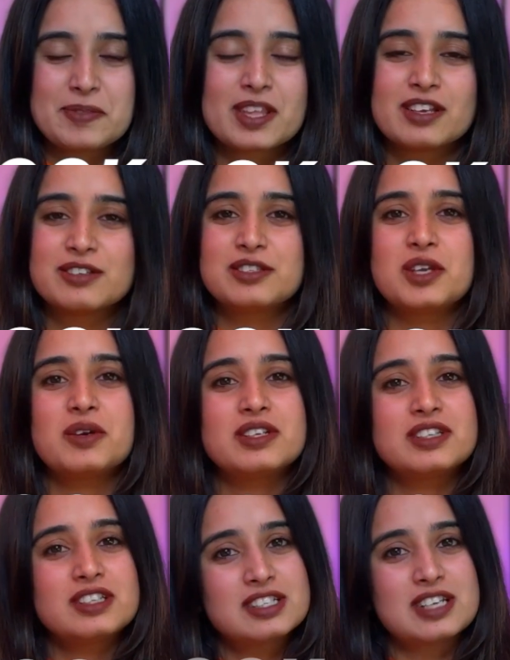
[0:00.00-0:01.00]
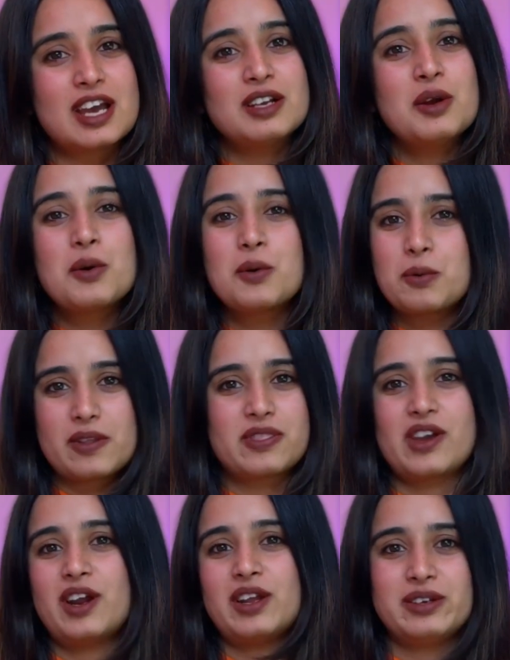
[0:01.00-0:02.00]
so you understand what they are
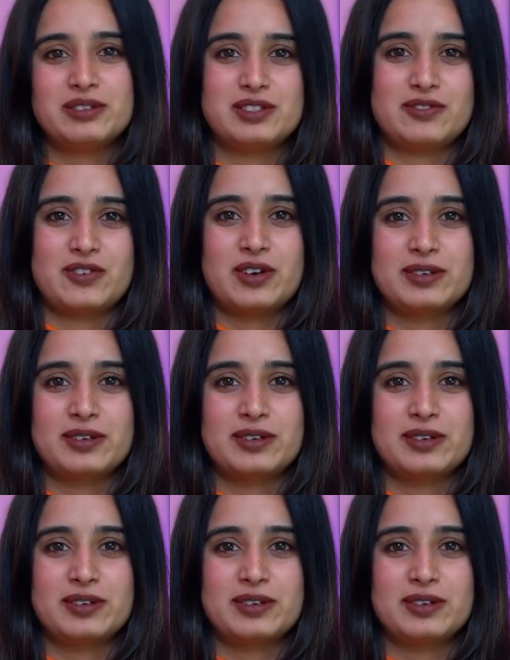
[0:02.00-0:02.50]
used for.